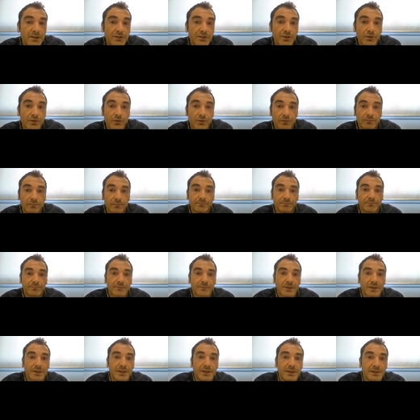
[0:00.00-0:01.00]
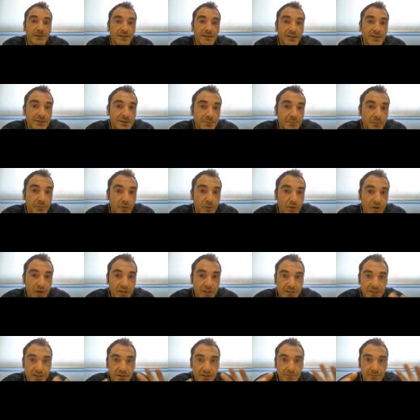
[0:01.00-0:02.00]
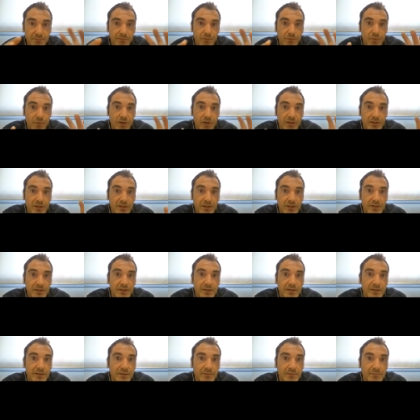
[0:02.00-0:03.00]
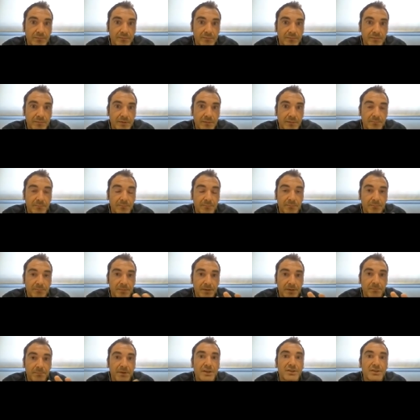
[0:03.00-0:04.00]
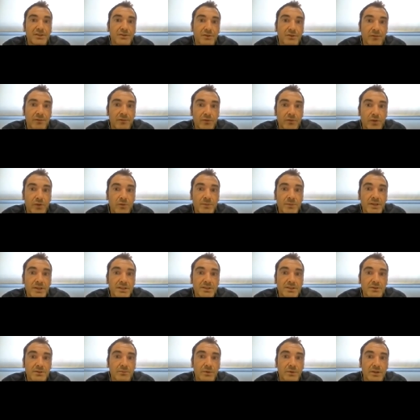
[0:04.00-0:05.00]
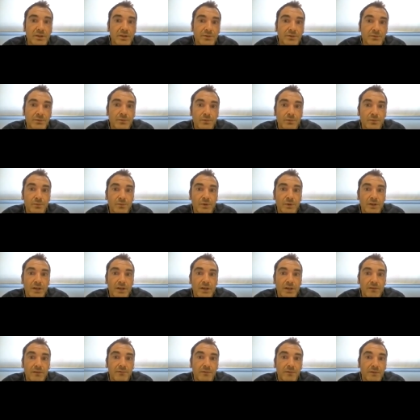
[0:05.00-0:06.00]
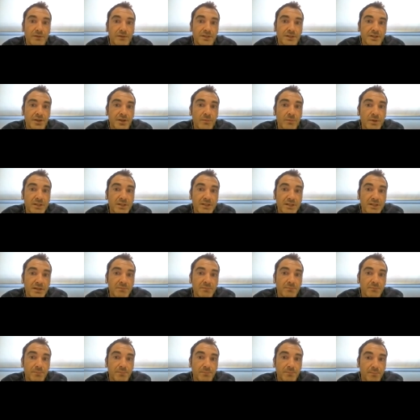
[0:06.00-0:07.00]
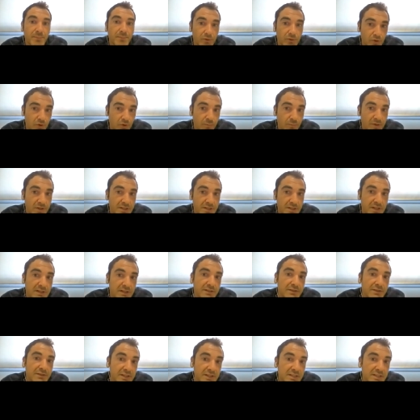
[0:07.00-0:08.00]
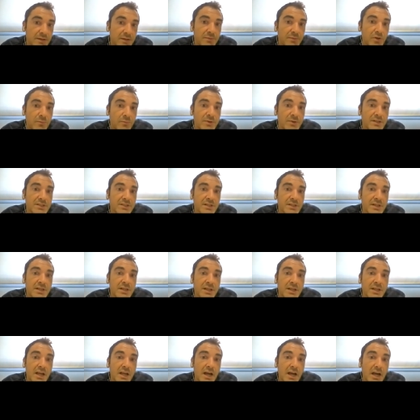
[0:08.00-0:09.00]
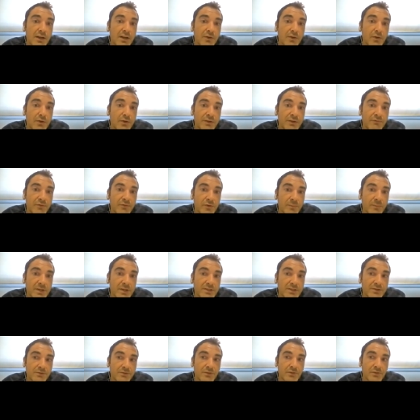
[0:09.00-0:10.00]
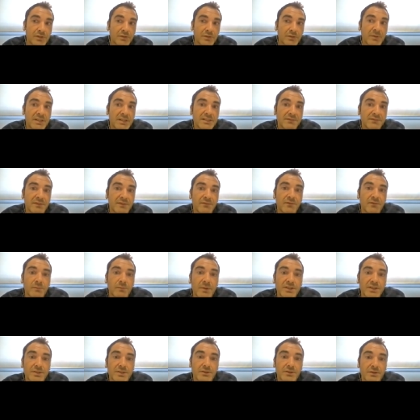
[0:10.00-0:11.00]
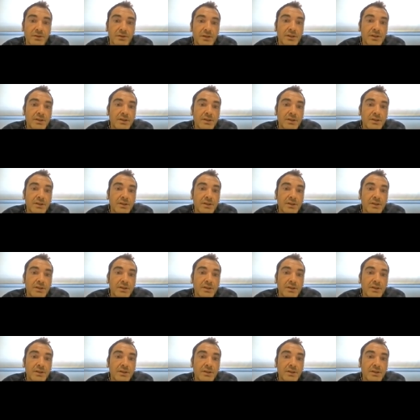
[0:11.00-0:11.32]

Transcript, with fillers: So here is more or less what uh, big picture of foodomics, where do we have genomics and proteomics and transcriptomics, and all the information or the massive information